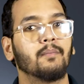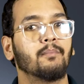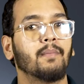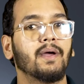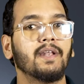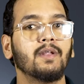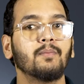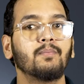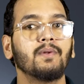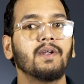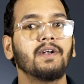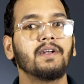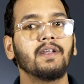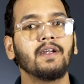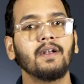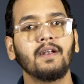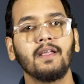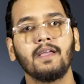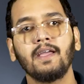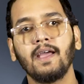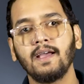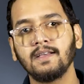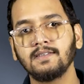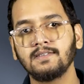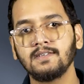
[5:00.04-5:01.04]
Manipulated
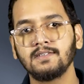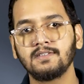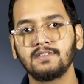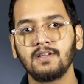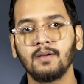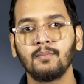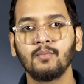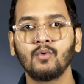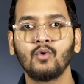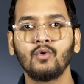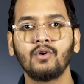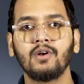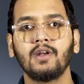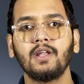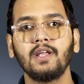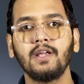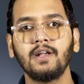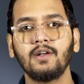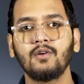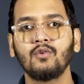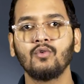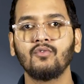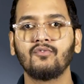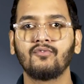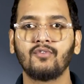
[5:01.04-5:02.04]
AI system could
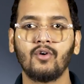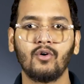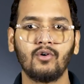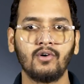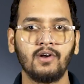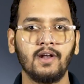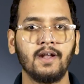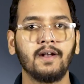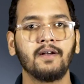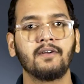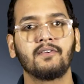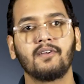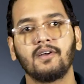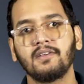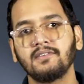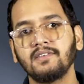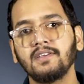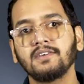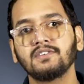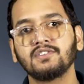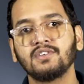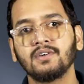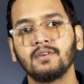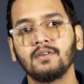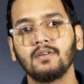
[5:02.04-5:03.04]
lead to fraudulent
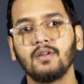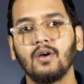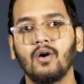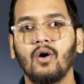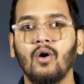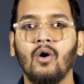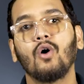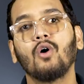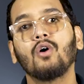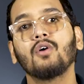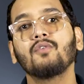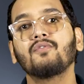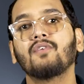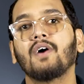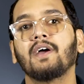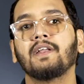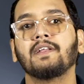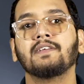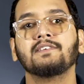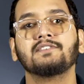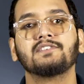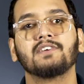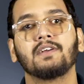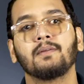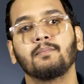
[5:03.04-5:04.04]
transaction or
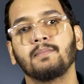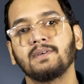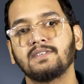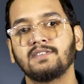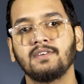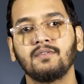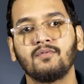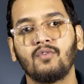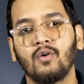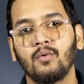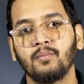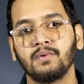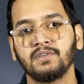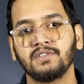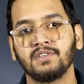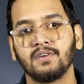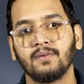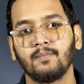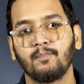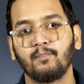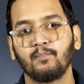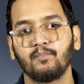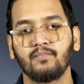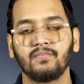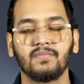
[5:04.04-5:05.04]
financial misinformation.